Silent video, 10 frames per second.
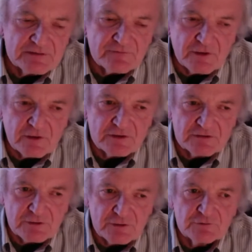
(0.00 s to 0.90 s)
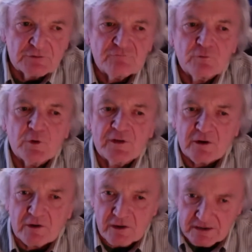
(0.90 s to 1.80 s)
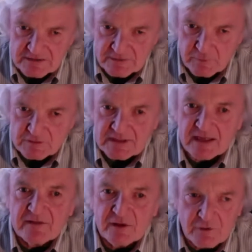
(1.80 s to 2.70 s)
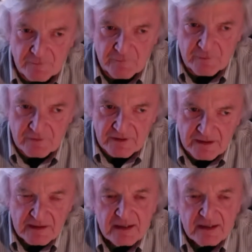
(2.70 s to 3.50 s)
of their concerns for their customers and their community.